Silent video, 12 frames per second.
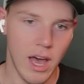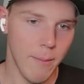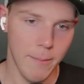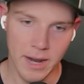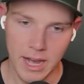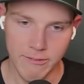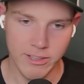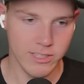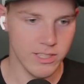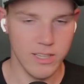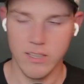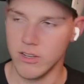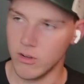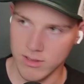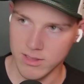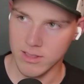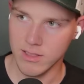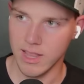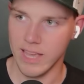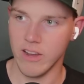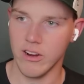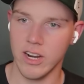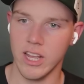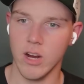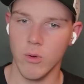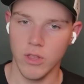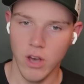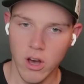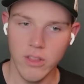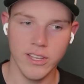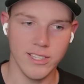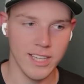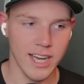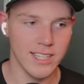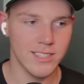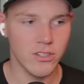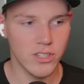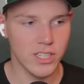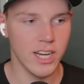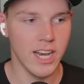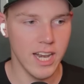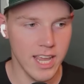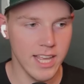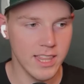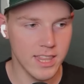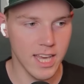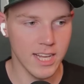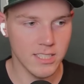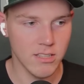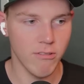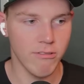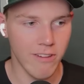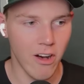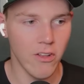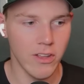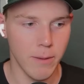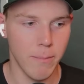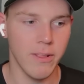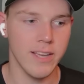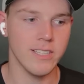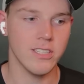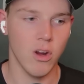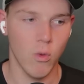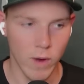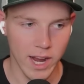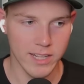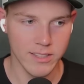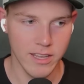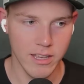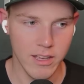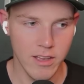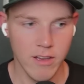But obviously, like you're going to hear with all these guys, they're just going to need things to fall into place correctly